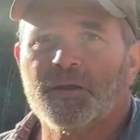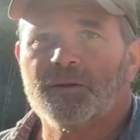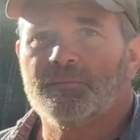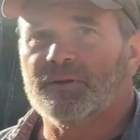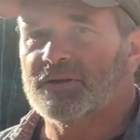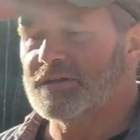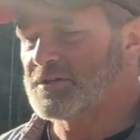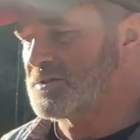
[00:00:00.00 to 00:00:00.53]

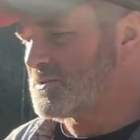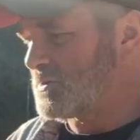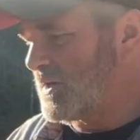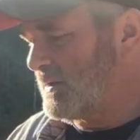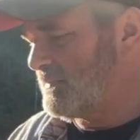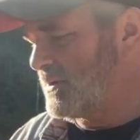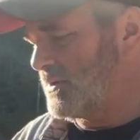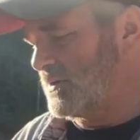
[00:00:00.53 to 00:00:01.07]
But this is what
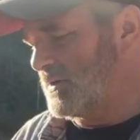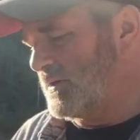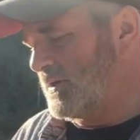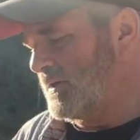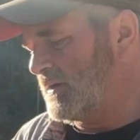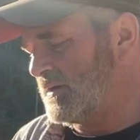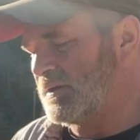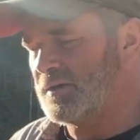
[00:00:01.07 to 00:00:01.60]
I'm doing.
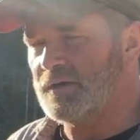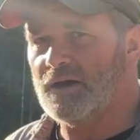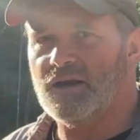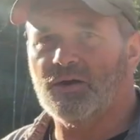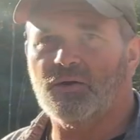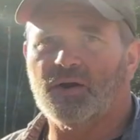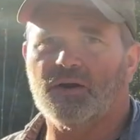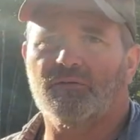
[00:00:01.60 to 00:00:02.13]
I
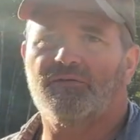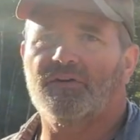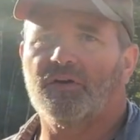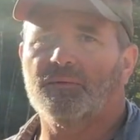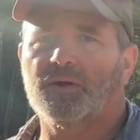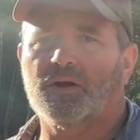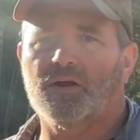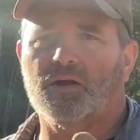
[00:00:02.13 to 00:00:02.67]
don't want to
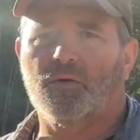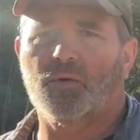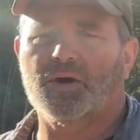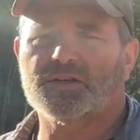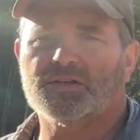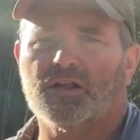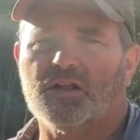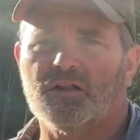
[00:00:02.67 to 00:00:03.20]
film it all,
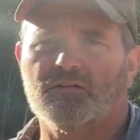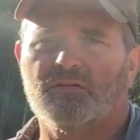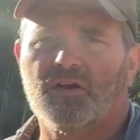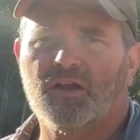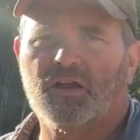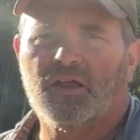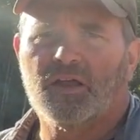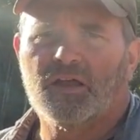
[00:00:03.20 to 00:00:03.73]
waste all the
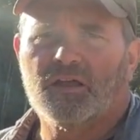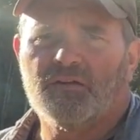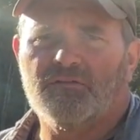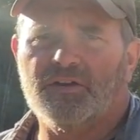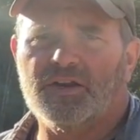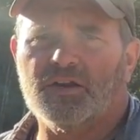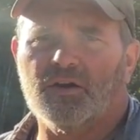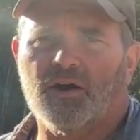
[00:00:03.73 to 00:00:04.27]

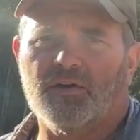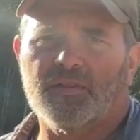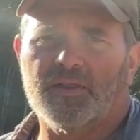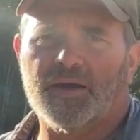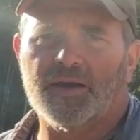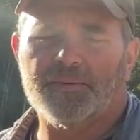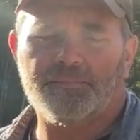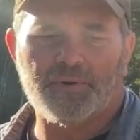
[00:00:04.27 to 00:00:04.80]
video on
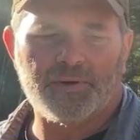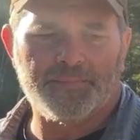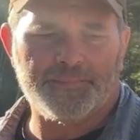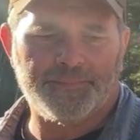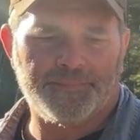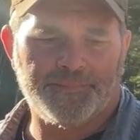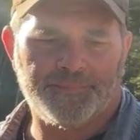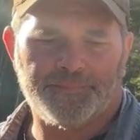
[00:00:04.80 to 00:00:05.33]
that, but
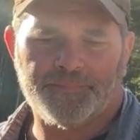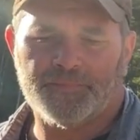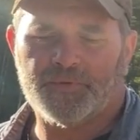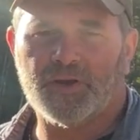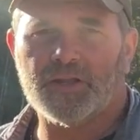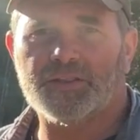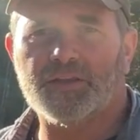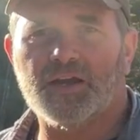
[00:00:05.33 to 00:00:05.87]

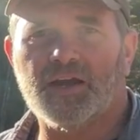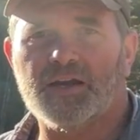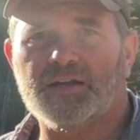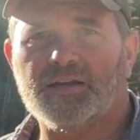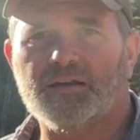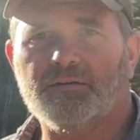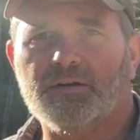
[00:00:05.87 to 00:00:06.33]
you get the idea